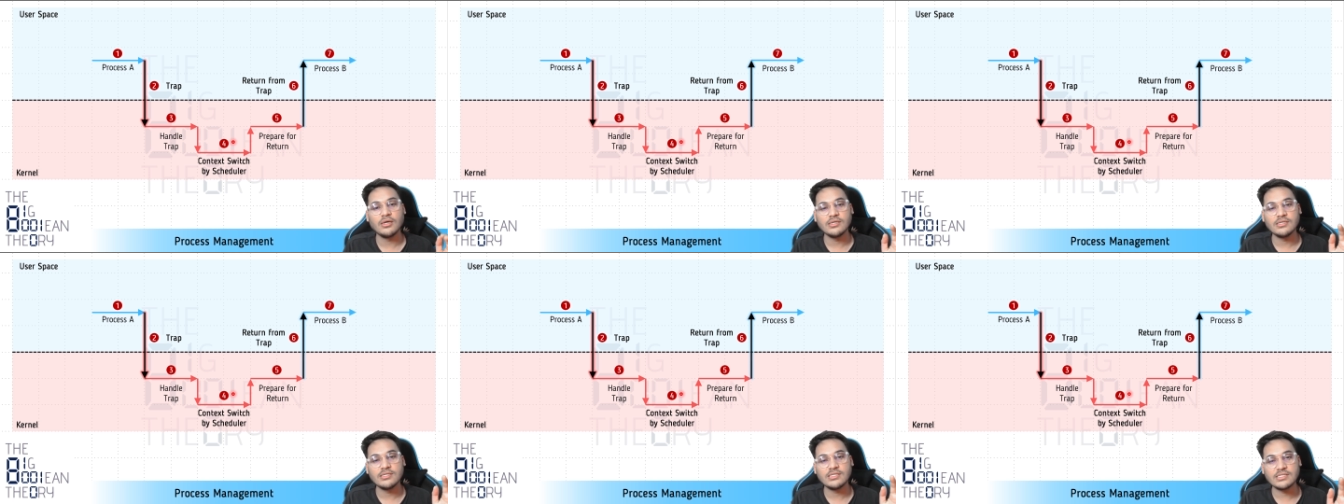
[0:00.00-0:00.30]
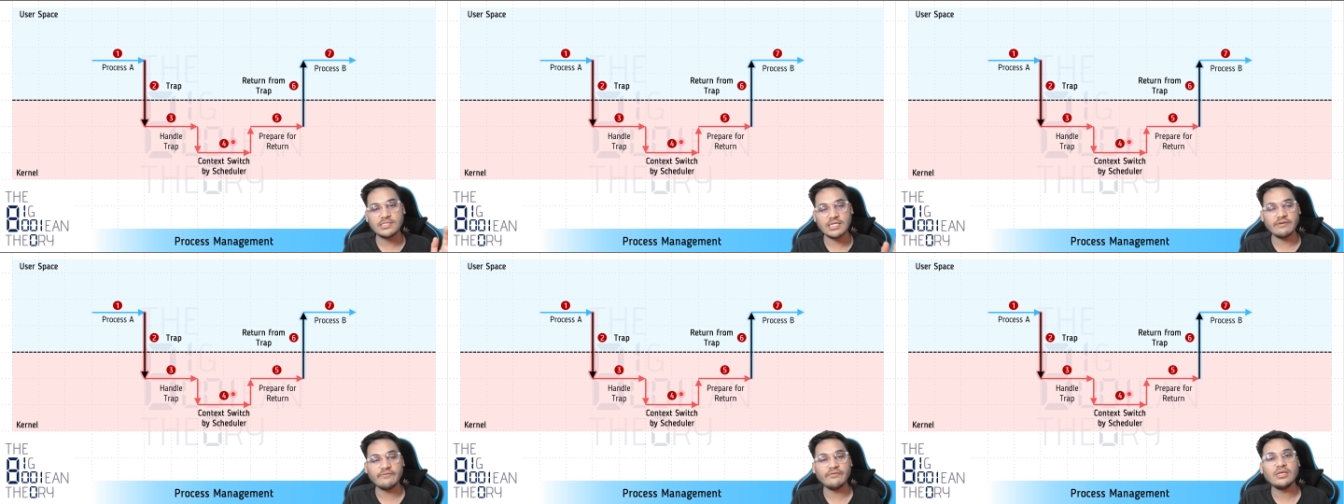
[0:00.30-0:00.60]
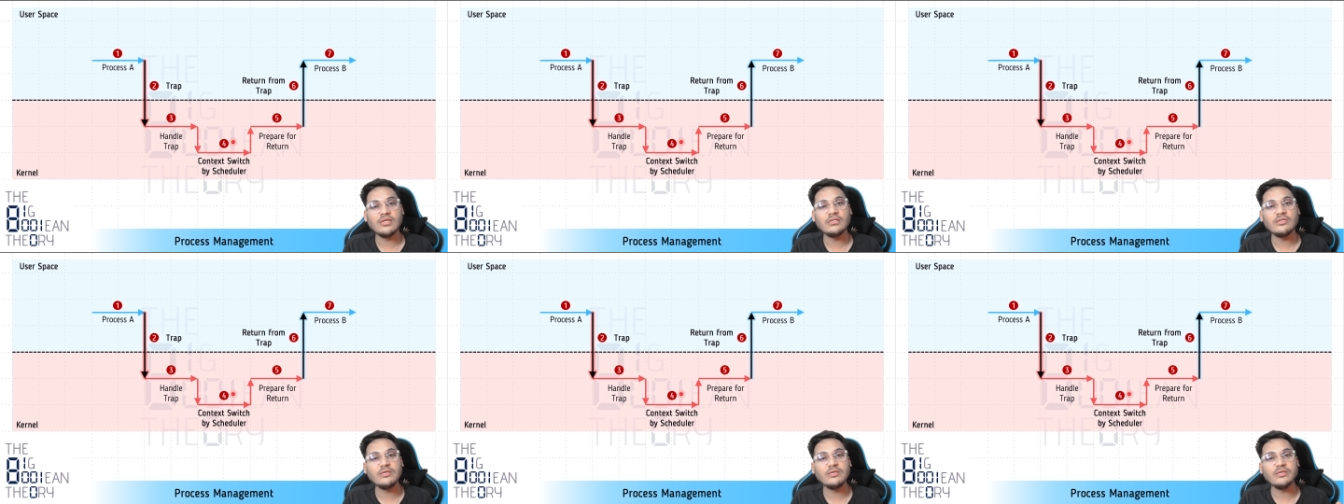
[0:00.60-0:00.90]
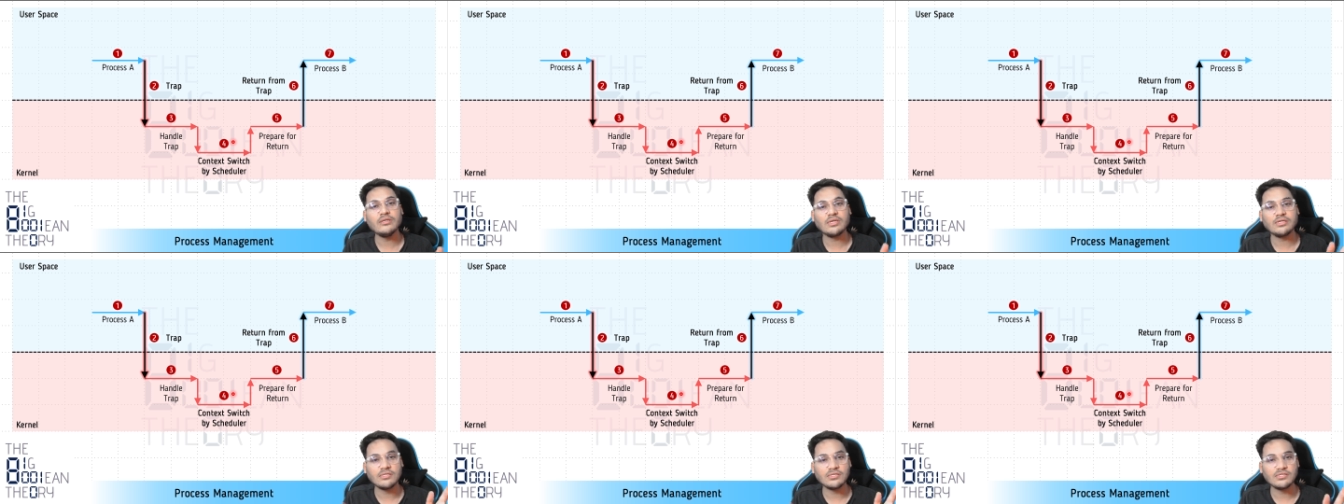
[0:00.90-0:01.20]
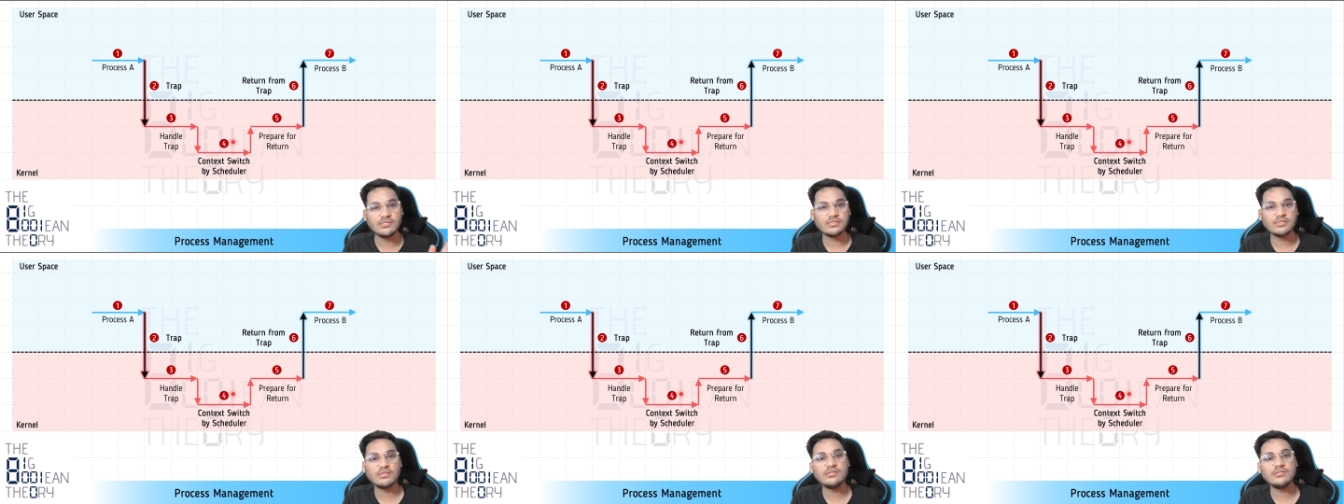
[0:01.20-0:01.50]
saving the
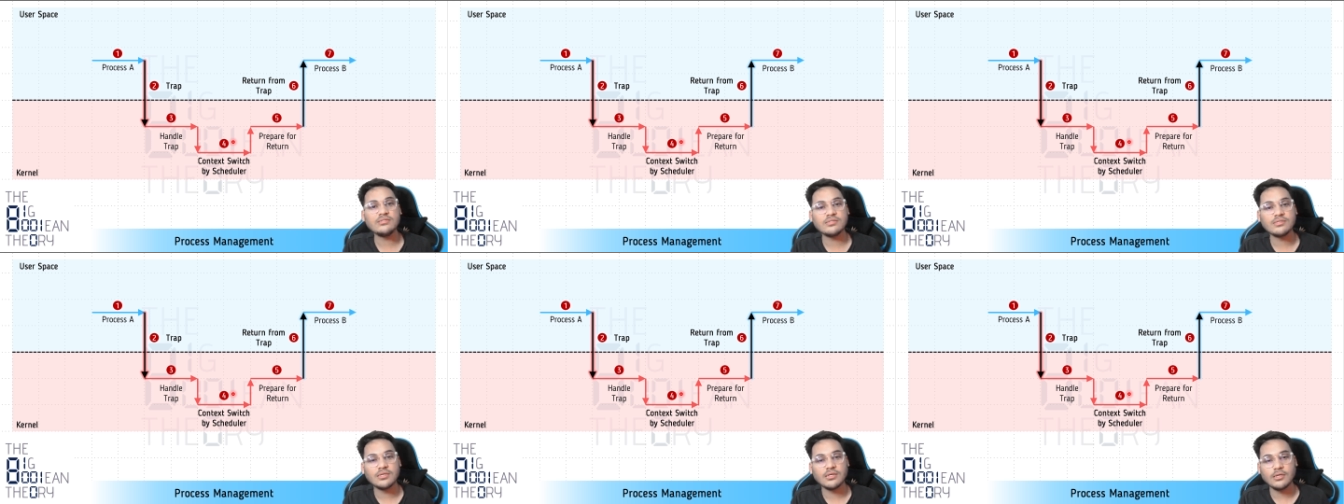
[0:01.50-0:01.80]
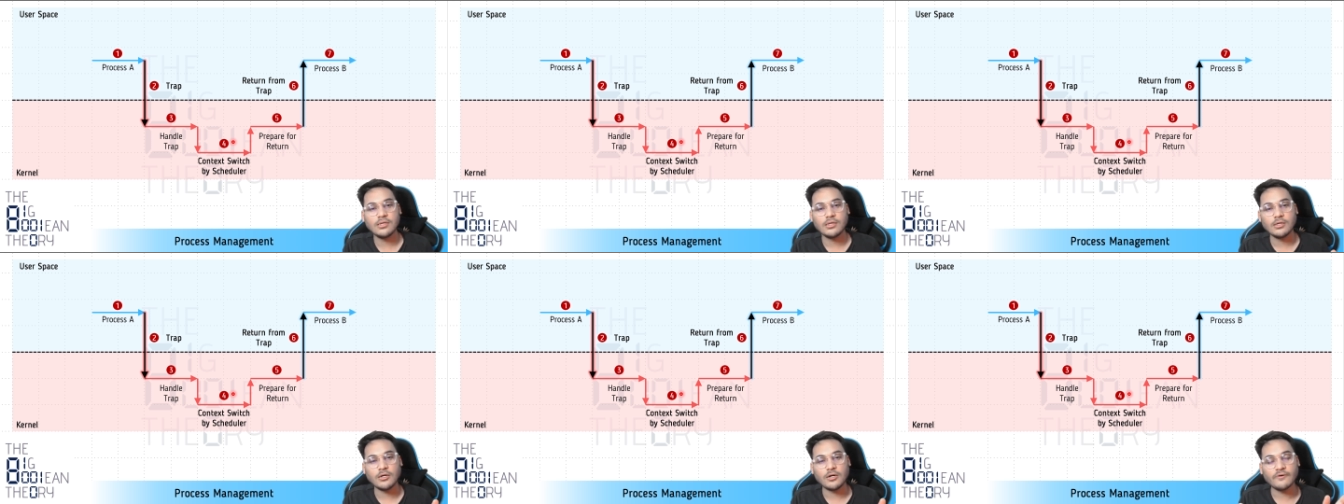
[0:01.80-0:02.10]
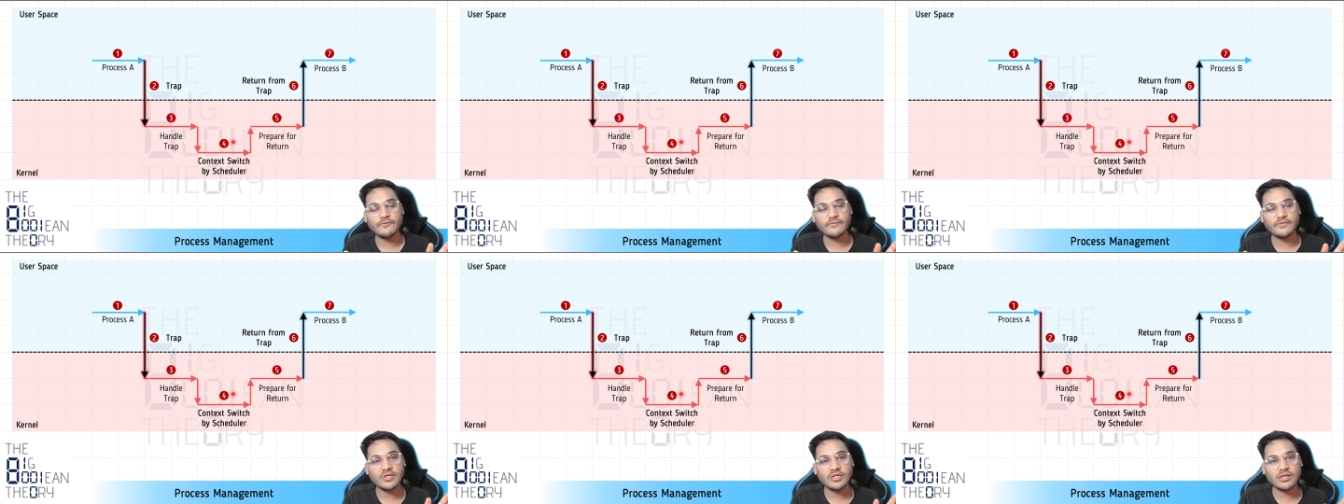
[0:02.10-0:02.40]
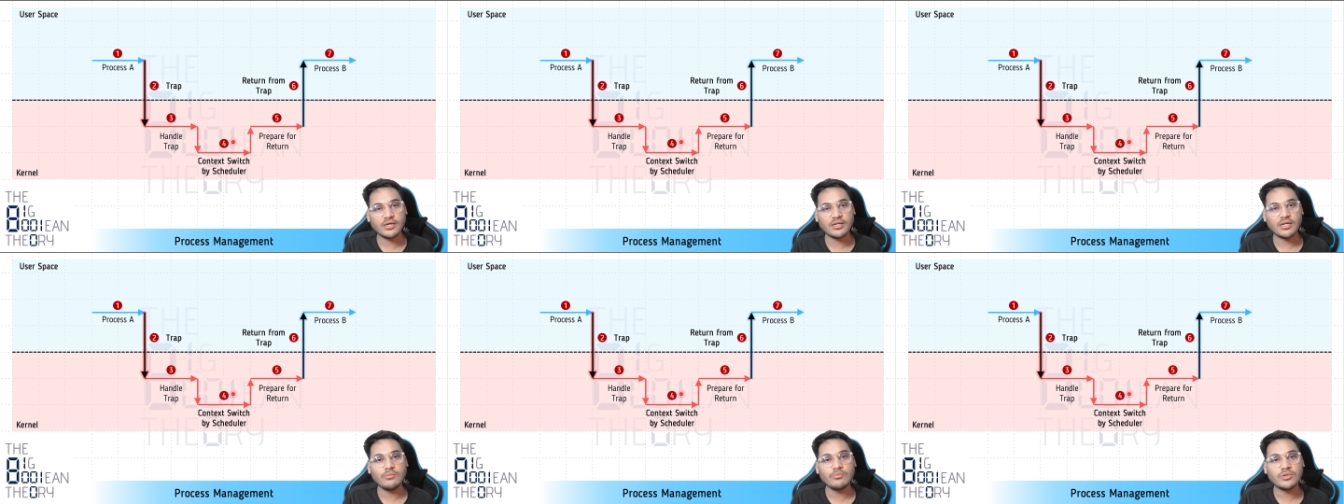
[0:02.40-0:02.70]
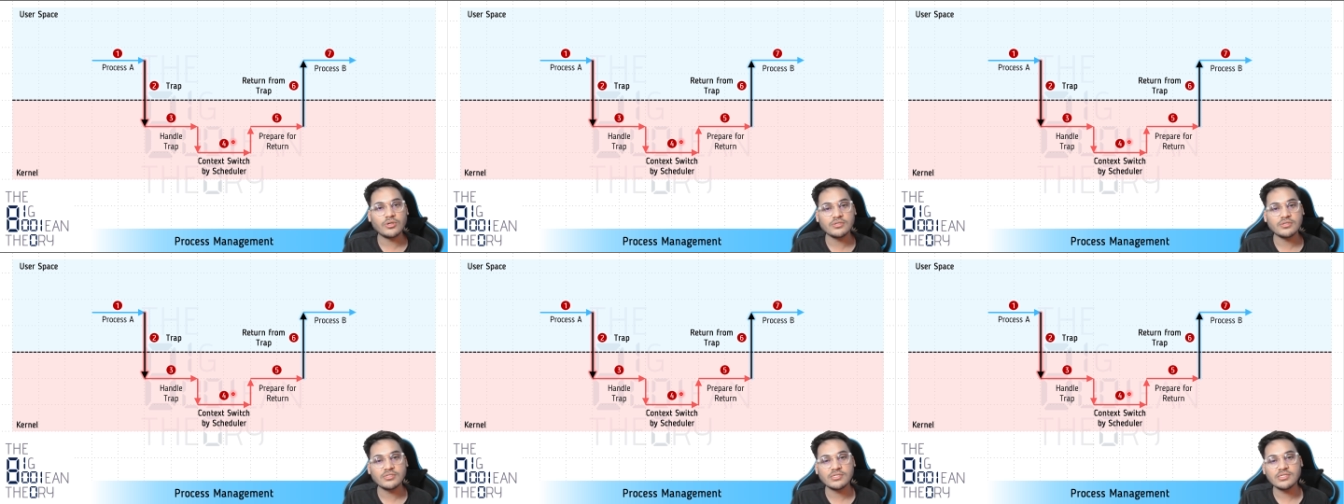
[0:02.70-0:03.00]
registers of the current
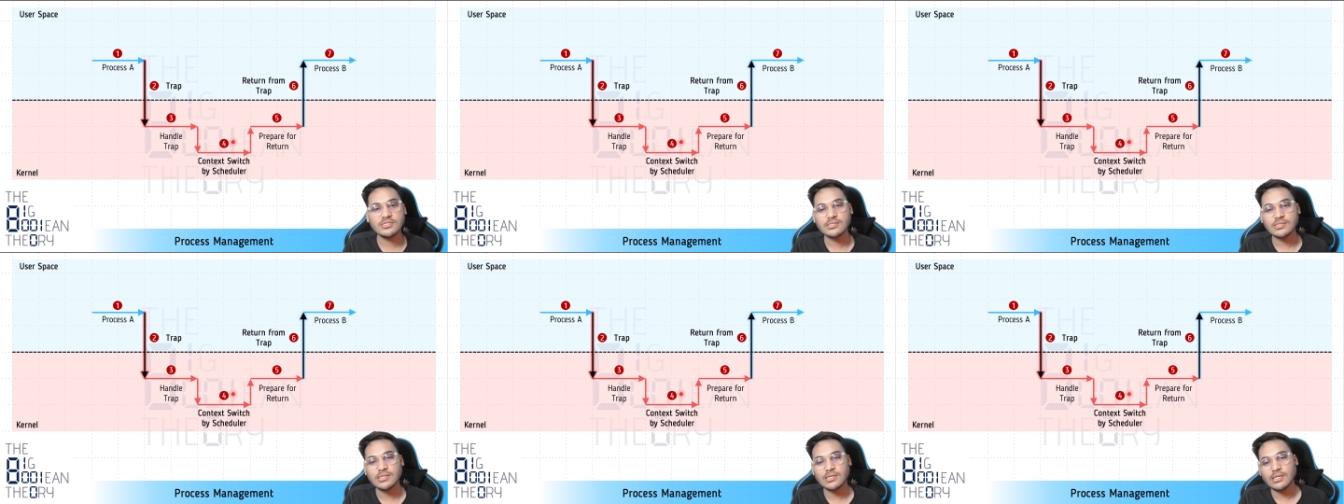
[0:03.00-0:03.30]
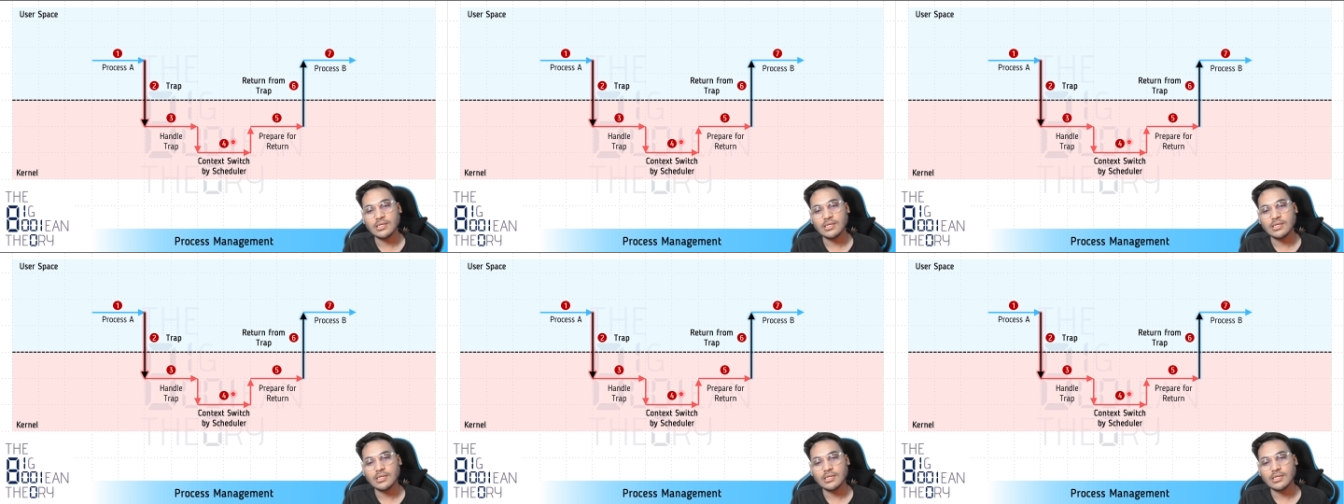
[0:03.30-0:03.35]
process